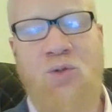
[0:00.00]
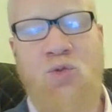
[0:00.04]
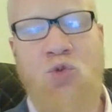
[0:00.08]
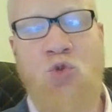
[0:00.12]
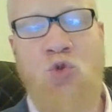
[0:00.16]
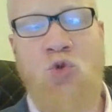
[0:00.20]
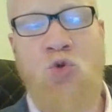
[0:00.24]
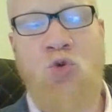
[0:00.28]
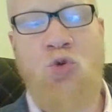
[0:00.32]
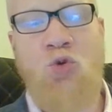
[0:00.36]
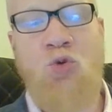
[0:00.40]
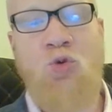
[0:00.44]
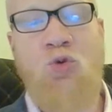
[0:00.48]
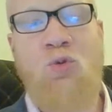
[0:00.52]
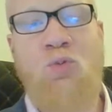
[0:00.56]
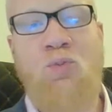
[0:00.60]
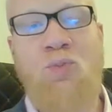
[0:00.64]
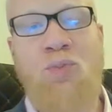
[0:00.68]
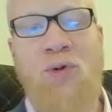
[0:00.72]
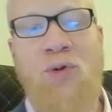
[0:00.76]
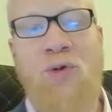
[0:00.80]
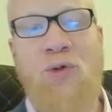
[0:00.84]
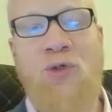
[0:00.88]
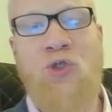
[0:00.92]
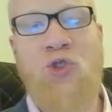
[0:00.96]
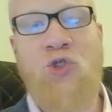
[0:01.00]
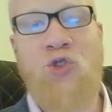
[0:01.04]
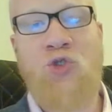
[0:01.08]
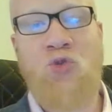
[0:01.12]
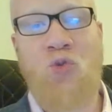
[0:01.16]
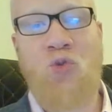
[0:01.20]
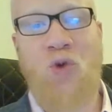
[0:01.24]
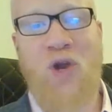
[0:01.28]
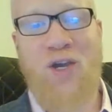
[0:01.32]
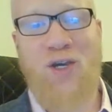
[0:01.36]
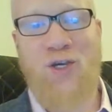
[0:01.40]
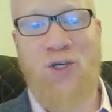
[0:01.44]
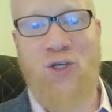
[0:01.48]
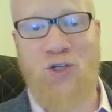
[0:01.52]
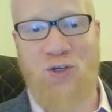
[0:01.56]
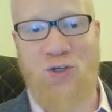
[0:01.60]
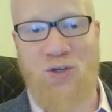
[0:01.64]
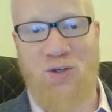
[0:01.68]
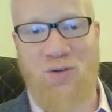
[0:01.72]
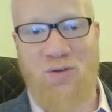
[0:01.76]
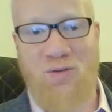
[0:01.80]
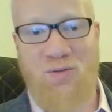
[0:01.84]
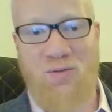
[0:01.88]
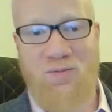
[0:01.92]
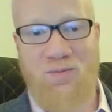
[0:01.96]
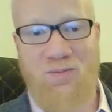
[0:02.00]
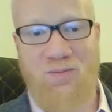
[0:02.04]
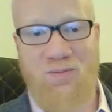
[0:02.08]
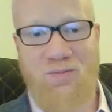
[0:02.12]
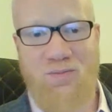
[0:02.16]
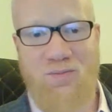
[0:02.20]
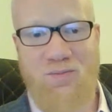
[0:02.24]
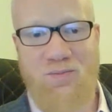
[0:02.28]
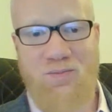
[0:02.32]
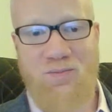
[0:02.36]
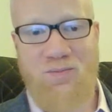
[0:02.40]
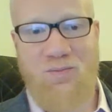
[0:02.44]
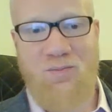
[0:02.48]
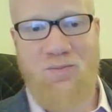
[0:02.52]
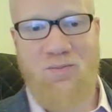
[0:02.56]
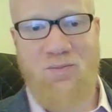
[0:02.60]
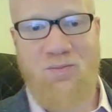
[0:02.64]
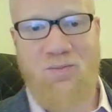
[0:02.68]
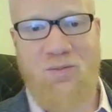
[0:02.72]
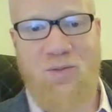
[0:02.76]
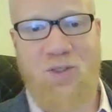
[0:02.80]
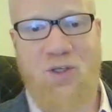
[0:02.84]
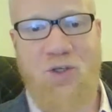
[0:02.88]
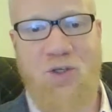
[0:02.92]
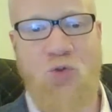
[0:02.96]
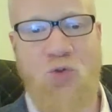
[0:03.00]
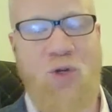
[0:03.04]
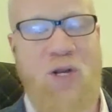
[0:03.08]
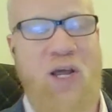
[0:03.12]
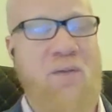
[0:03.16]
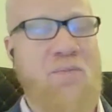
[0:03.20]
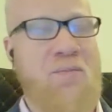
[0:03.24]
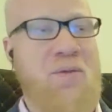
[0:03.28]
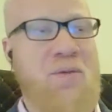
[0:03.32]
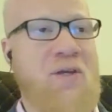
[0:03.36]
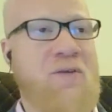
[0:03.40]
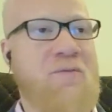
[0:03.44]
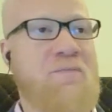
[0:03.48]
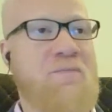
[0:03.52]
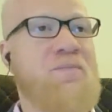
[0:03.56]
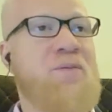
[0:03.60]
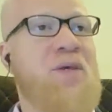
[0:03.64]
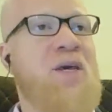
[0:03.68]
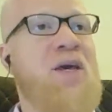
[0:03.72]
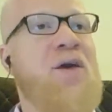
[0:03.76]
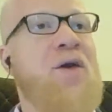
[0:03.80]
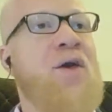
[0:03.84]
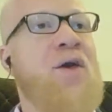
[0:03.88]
to persuasion. Here's what I mean.